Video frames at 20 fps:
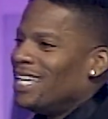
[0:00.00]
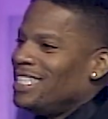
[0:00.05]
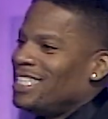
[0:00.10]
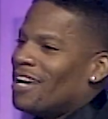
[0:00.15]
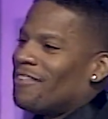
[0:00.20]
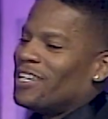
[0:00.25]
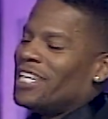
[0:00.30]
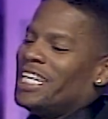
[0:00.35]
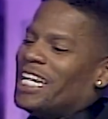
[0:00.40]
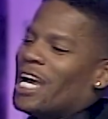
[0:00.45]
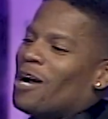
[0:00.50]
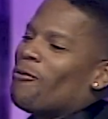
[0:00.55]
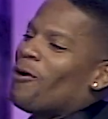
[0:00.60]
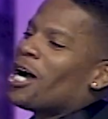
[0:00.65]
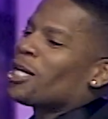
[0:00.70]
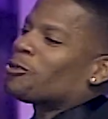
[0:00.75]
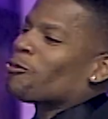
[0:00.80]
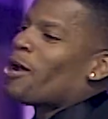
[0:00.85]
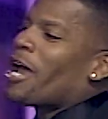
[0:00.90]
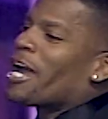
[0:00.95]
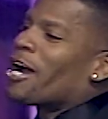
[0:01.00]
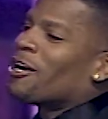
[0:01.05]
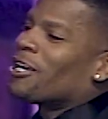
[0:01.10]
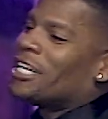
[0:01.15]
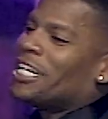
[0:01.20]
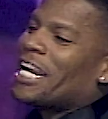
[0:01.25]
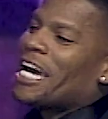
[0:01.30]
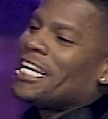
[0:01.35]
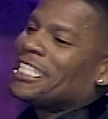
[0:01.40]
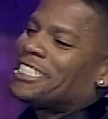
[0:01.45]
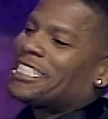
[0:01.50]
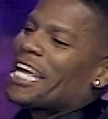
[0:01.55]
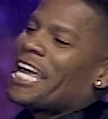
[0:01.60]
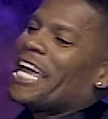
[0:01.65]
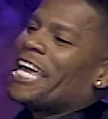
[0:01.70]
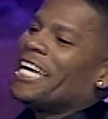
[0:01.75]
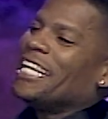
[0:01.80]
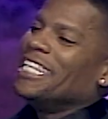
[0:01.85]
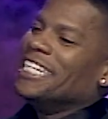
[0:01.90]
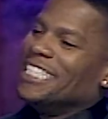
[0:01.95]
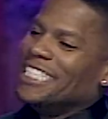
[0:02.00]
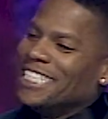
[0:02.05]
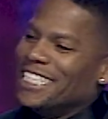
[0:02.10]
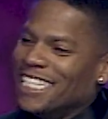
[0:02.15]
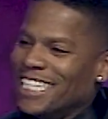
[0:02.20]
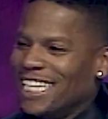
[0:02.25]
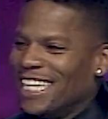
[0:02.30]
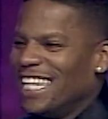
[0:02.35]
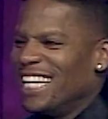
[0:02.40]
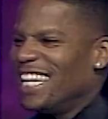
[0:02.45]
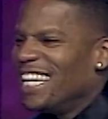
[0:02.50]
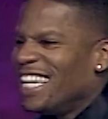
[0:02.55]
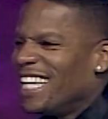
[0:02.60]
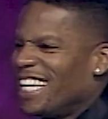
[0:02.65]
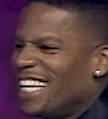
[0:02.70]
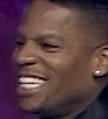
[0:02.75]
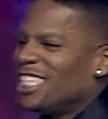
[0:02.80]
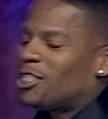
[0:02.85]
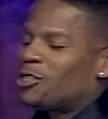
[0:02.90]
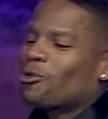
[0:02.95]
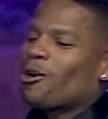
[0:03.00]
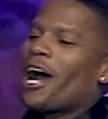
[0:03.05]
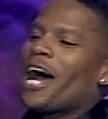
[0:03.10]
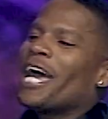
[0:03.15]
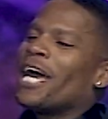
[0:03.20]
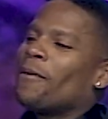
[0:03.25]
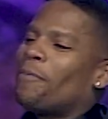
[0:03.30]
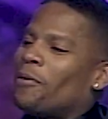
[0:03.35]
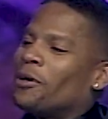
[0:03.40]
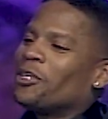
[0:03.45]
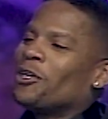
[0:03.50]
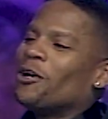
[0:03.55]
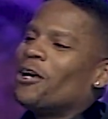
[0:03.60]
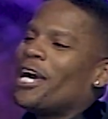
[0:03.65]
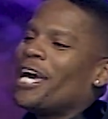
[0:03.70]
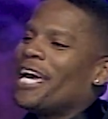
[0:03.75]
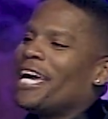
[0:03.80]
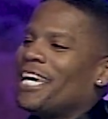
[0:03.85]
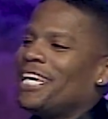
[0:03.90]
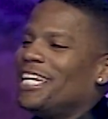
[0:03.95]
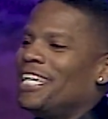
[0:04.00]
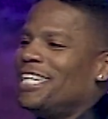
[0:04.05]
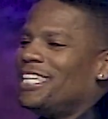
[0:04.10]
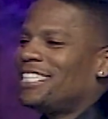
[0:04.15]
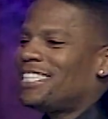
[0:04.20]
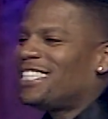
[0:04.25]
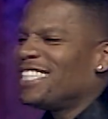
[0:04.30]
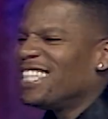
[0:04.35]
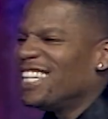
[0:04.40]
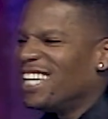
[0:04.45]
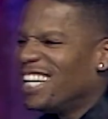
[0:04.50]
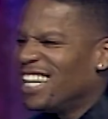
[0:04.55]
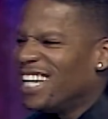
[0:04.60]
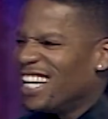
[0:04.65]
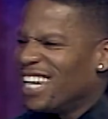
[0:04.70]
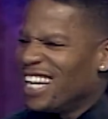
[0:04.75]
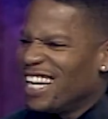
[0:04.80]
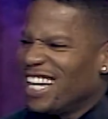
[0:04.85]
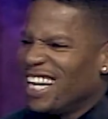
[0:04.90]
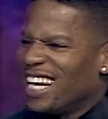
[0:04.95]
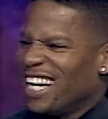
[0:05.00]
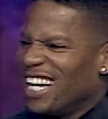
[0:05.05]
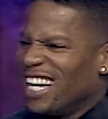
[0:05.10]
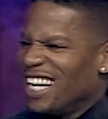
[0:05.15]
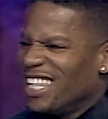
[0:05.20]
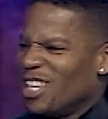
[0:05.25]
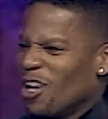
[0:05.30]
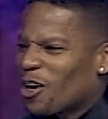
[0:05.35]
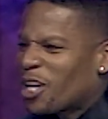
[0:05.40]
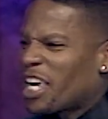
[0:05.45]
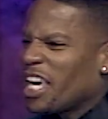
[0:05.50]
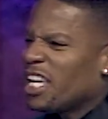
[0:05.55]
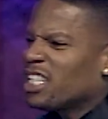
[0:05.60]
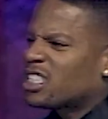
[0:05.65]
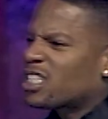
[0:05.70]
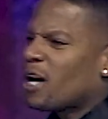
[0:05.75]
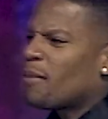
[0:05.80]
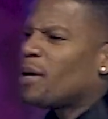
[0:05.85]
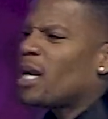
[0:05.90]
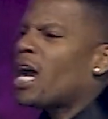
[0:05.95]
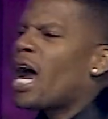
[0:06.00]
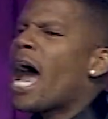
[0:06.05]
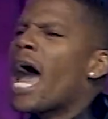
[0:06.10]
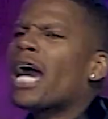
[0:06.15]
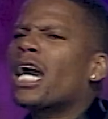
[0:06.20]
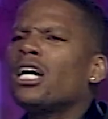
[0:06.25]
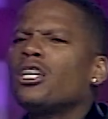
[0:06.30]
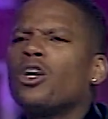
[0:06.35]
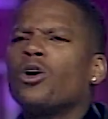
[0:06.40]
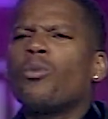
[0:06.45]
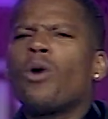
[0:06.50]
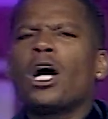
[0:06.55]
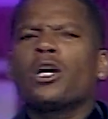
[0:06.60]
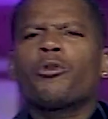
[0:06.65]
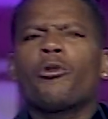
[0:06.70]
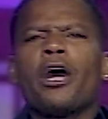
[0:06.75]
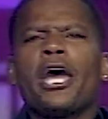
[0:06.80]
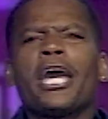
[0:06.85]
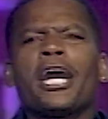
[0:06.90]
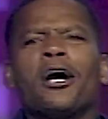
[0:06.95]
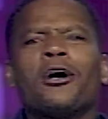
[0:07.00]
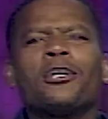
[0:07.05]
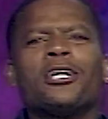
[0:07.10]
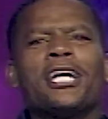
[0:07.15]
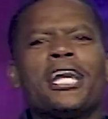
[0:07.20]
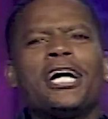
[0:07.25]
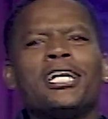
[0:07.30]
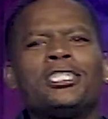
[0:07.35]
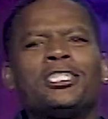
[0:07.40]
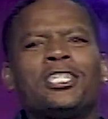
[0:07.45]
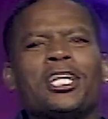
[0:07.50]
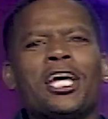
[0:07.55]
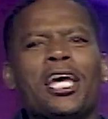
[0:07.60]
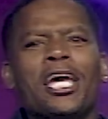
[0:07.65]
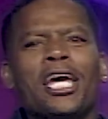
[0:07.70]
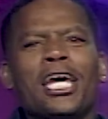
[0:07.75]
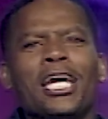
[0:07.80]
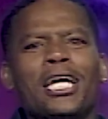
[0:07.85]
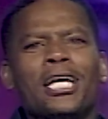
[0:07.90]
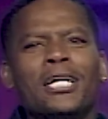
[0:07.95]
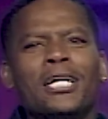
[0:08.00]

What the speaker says: You ever leave that wash rag on a nightstand? It dry up on your ass? Your kids coming in, how come your wash rag on the nightstand?